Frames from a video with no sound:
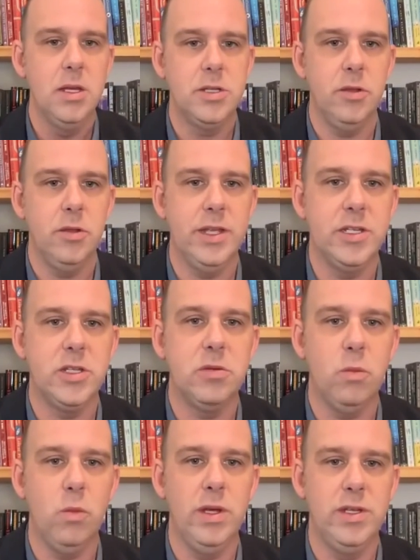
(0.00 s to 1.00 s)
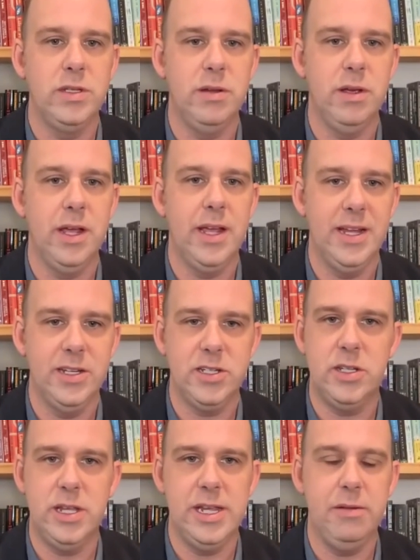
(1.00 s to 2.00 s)
So this was
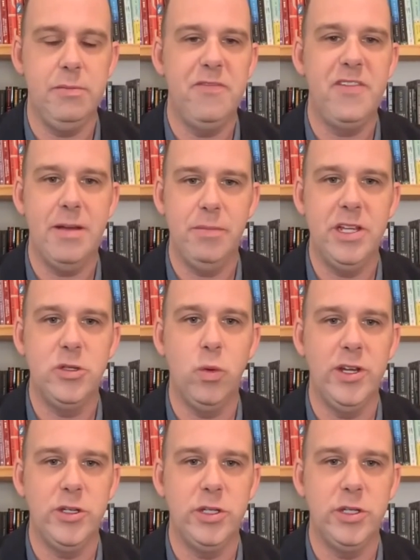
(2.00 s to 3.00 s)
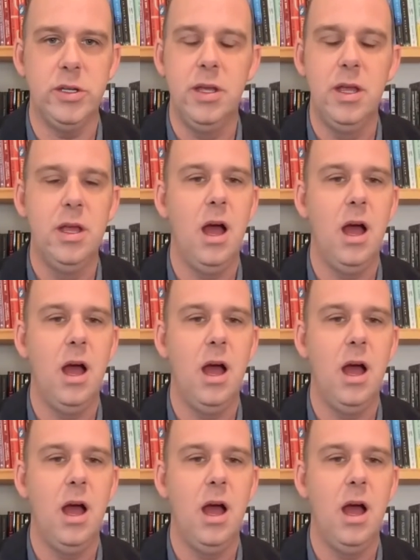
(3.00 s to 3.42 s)
against the family's wishes,